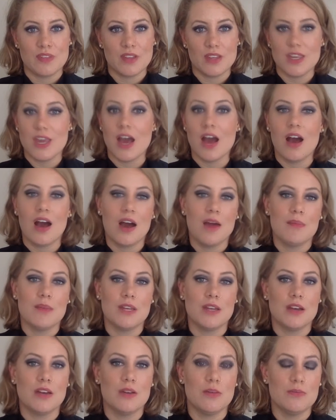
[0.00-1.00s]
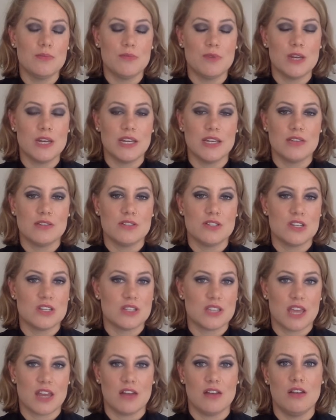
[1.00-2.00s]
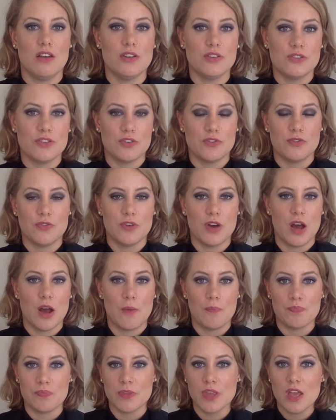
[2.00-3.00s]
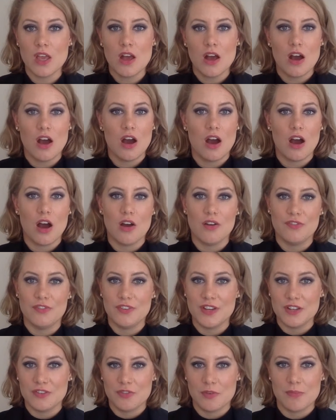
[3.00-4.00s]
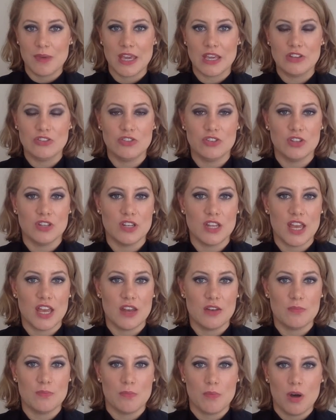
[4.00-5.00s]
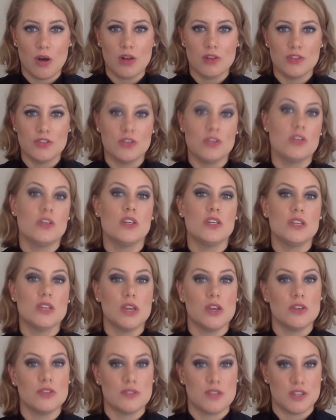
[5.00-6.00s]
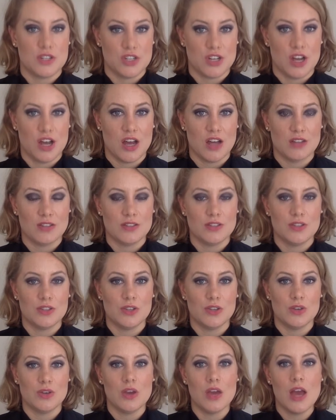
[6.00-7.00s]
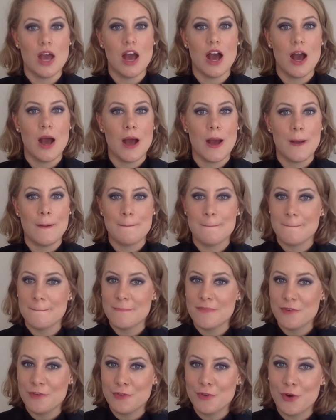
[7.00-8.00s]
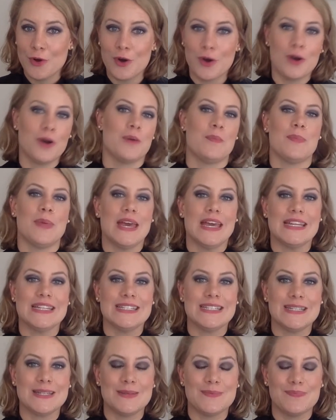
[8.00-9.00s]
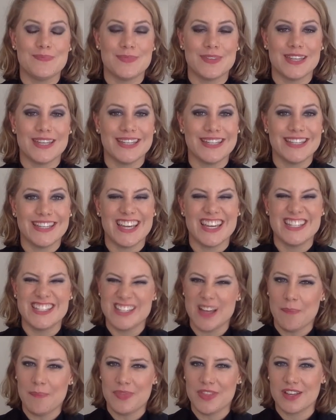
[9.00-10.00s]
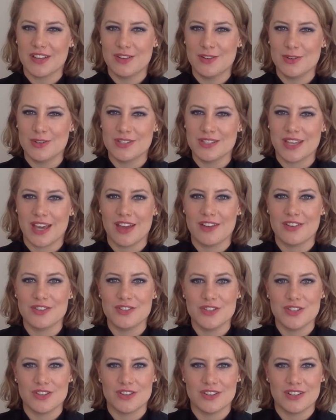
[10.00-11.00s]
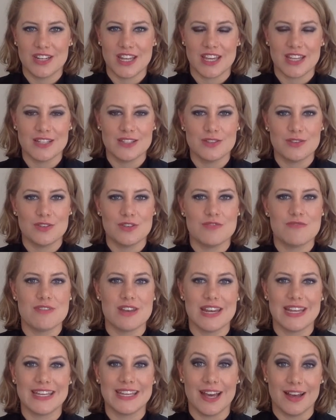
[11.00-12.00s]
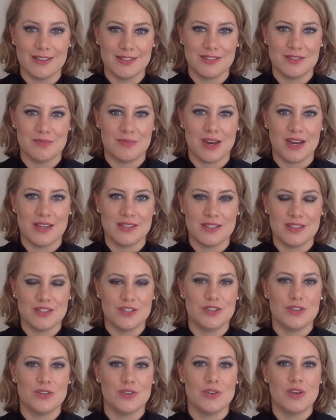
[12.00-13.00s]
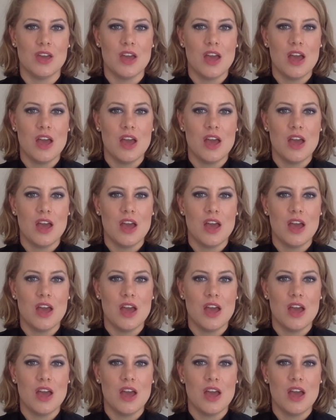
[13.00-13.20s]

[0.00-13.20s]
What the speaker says: yeah, I mean, I hope really you just get a loads of information, and also use the chance to form and adapt the course kind of to your needs. So to really customize it to